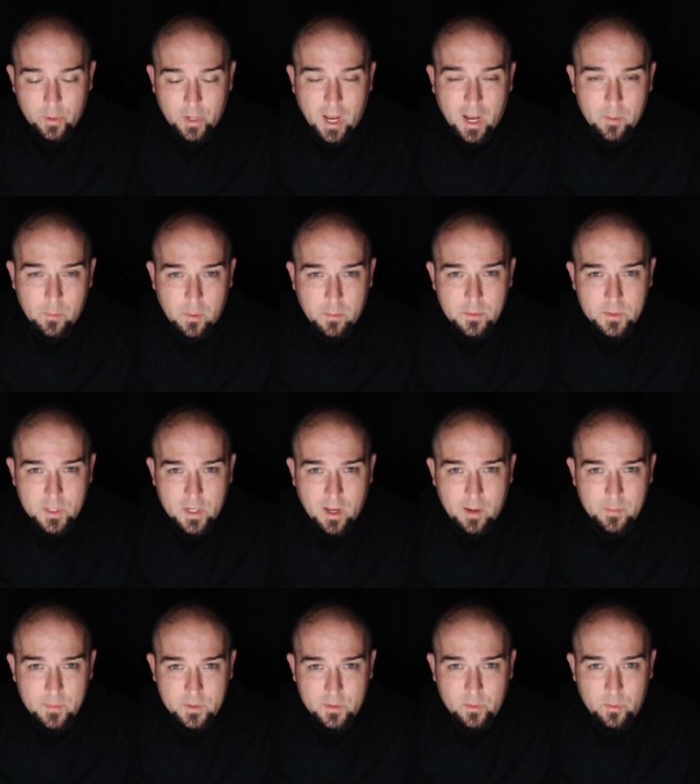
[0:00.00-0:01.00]
who got what was
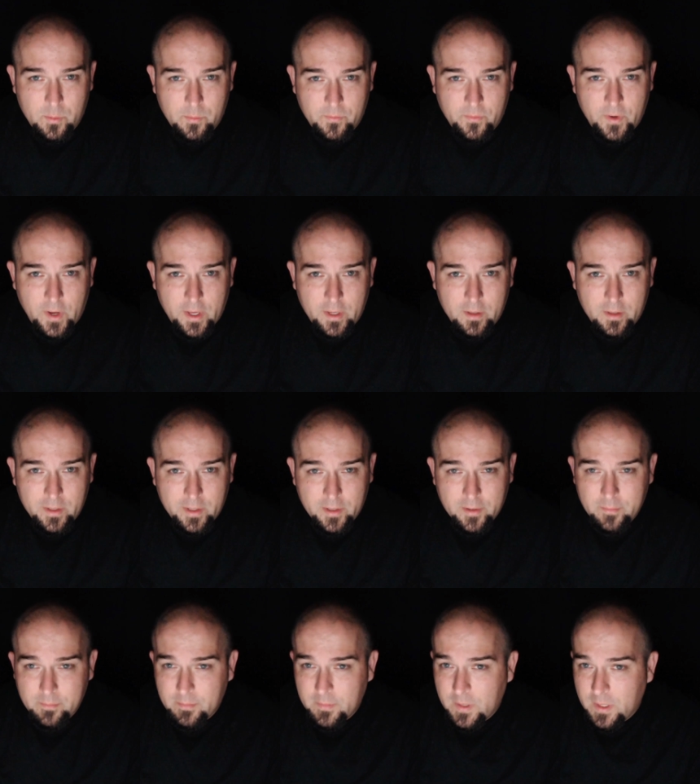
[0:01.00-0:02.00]
coming to him
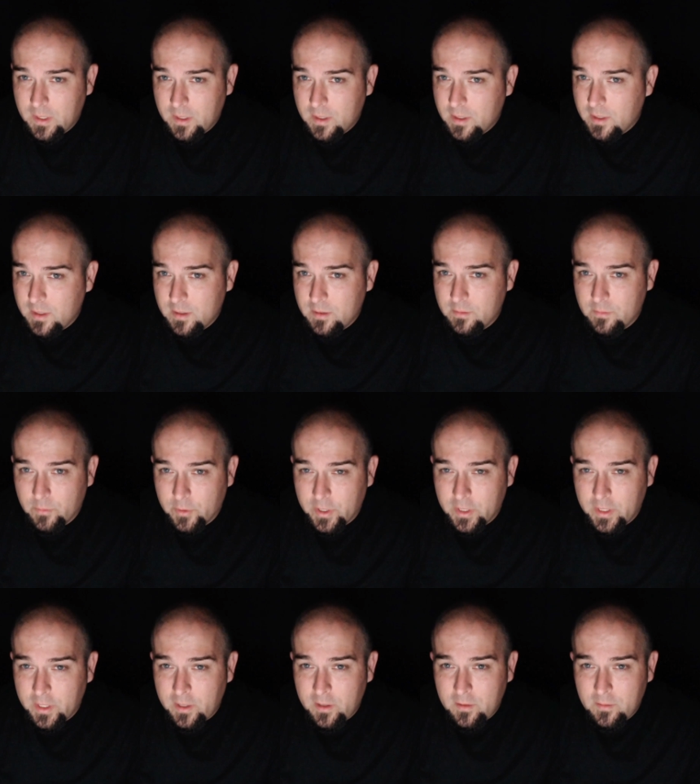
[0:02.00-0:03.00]
finally.
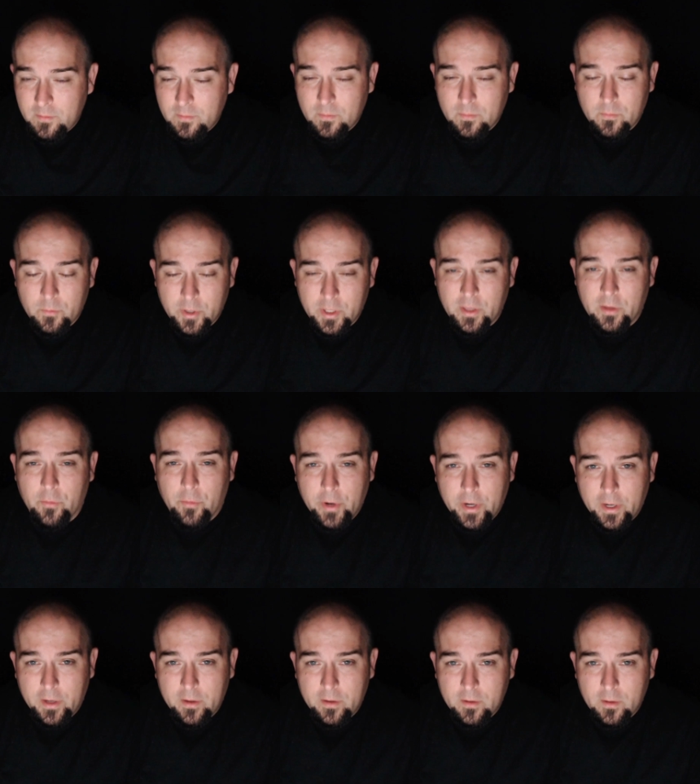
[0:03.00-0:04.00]
Really? Really,
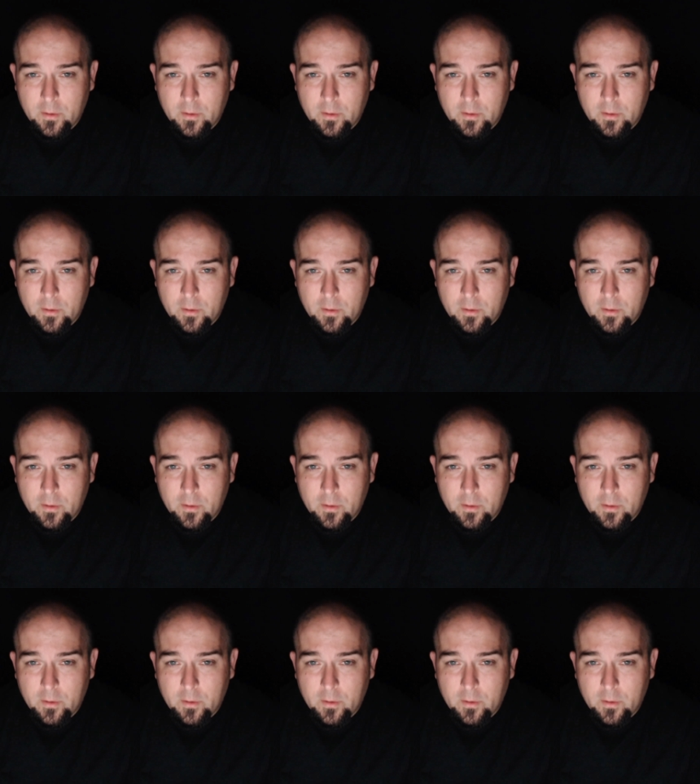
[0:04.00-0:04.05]
Rick?